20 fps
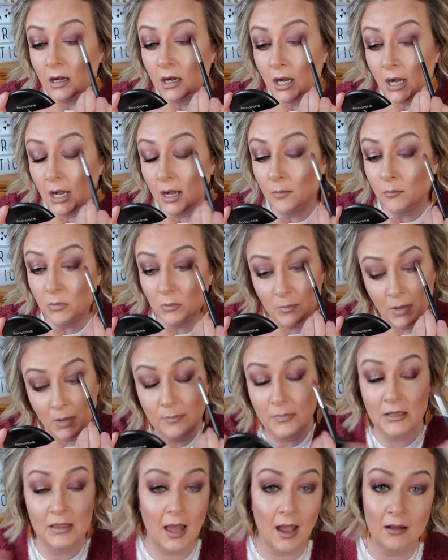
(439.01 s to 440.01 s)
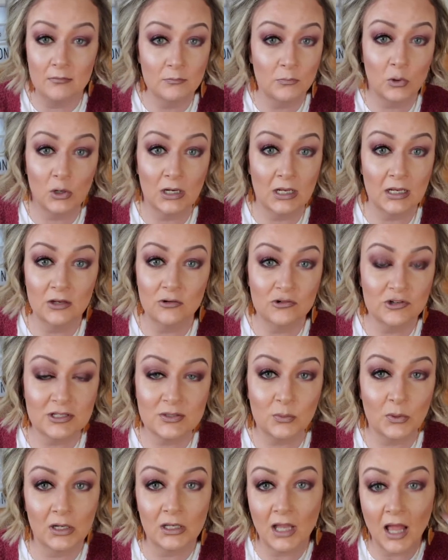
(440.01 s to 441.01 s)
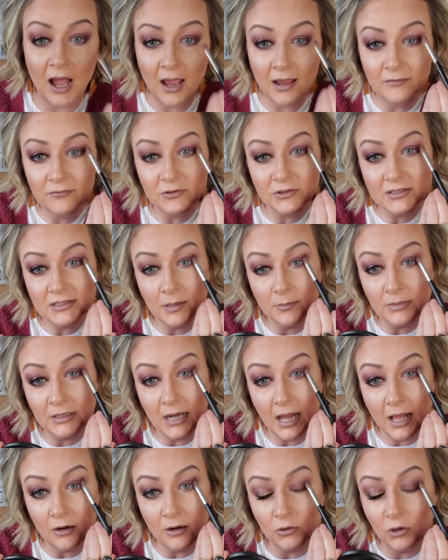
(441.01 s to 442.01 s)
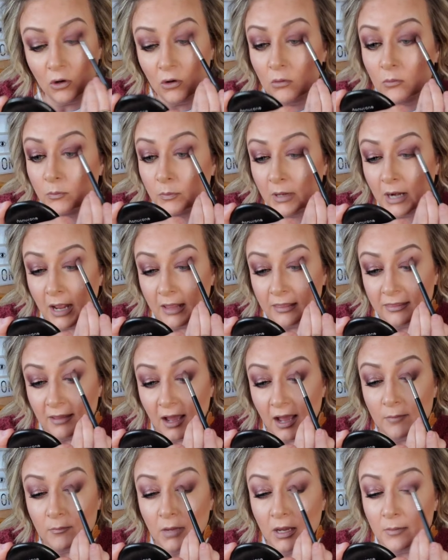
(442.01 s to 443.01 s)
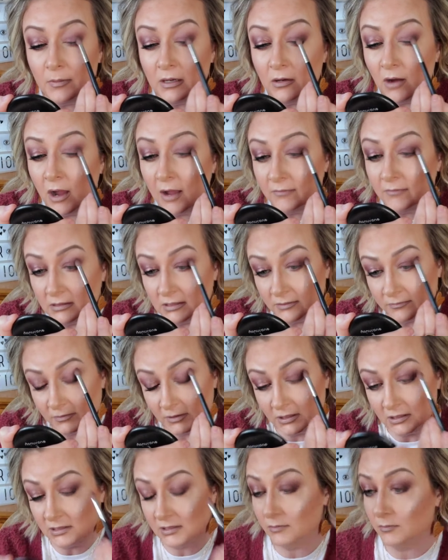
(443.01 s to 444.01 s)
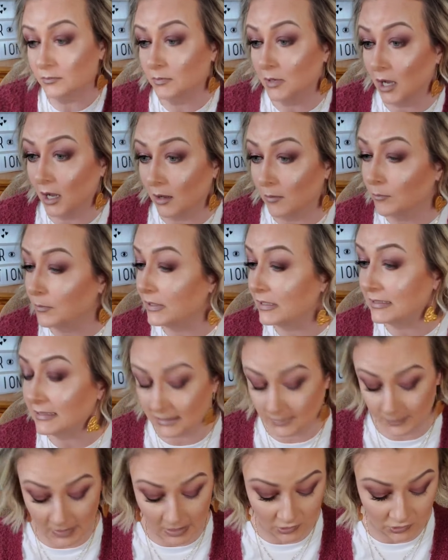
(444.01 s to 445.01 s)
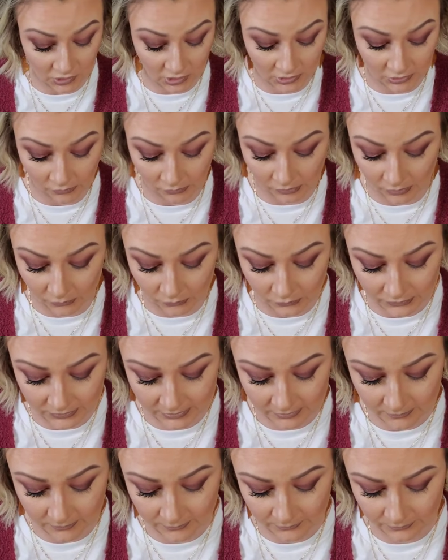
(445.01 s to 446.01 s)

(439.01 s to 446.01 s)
Um, but maybe that morning you just weren't live or something. I don't know. But I thought maybe you have a different um, business page that you use.